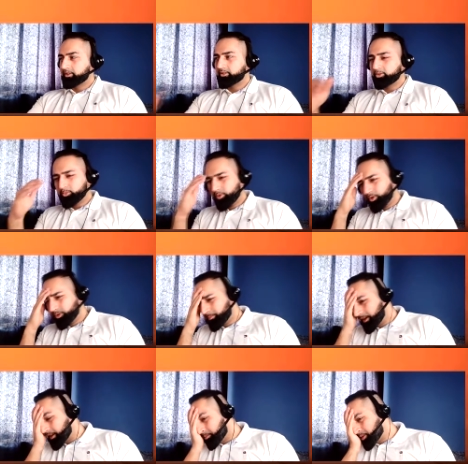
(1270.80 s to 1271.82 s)
The
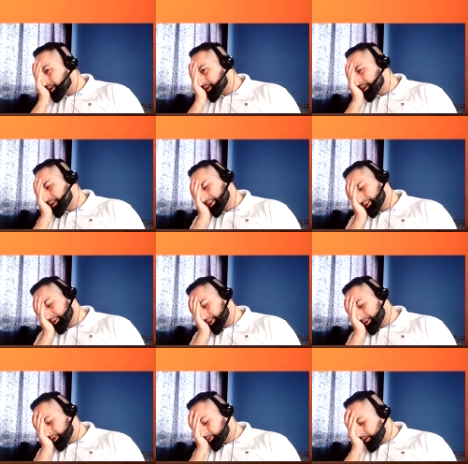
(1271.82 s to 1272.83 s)
wallpaper again,
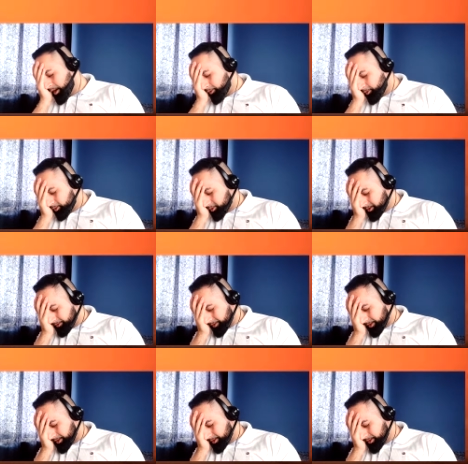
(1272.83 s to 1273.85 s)
like whoever was
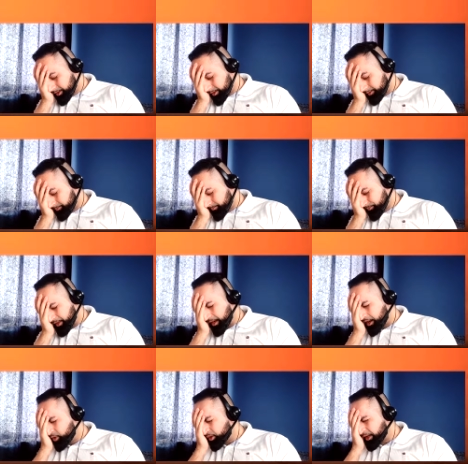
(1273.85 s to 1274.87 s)
living in there,
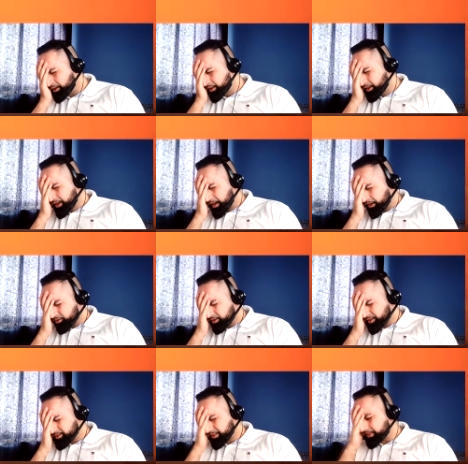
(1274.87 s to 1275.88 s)
I don't
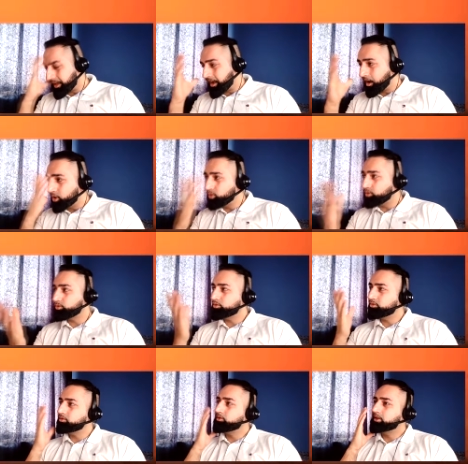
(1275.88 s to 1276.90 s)
understand how
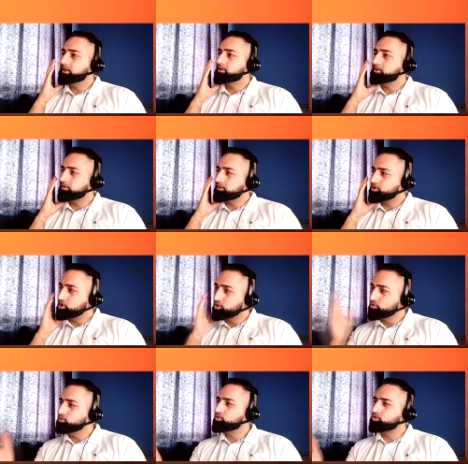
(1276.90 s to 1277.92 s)
you can
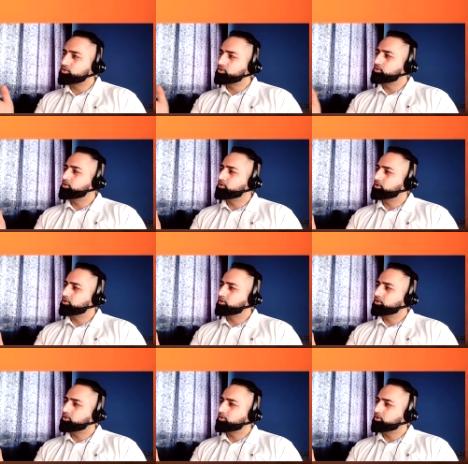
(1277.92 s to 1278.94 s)
choose
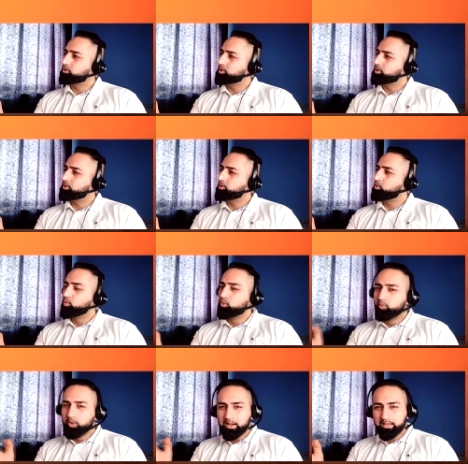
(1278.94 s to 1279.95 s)

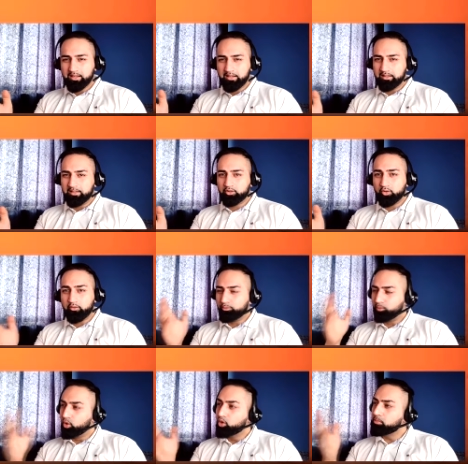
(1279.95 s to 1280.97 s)
willingly to have
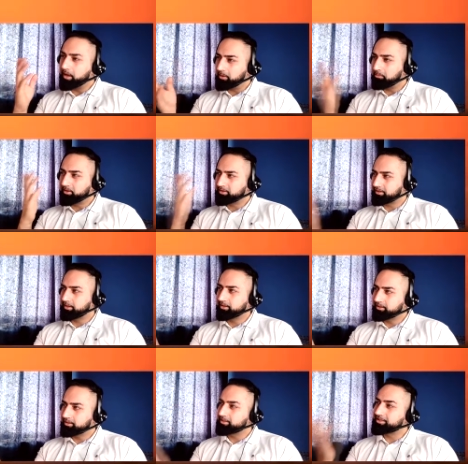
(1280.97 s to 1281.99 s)
wallpapers like
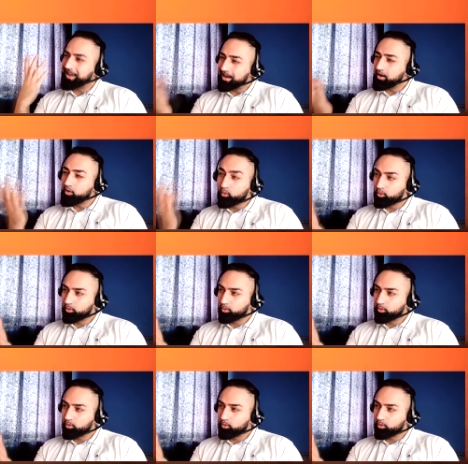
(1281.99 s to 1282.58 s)
this. How?